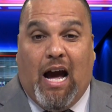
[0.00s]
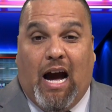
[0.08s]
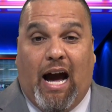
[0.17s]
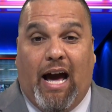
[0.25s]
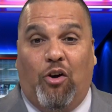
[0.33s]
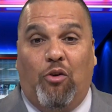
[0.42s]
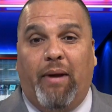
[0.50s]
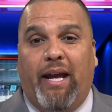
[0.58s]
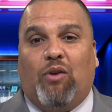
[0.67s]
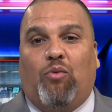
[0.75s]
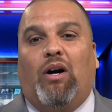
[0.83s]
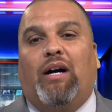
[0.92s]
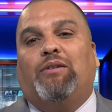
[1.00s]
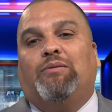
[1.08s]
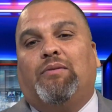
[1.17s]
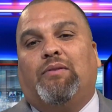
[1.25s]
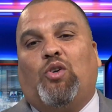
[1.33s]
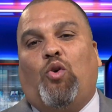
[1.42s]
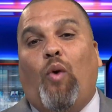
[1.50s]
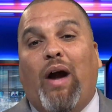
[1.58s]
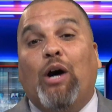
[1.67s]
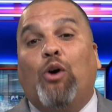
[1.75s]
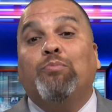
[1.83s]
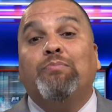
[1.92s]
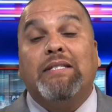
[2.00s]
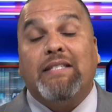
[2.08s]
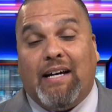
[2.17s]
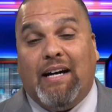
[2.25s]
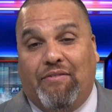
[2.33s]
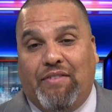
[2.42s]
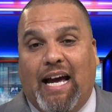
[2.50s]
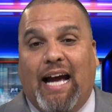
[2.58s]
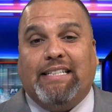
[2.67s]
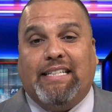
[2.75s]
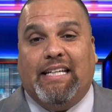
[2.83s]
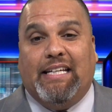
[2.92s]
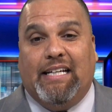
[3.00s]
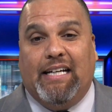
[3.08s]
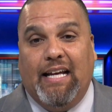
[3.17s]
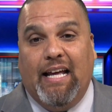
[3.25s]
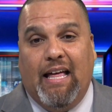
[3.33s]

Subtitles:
I don't make qualms of the idea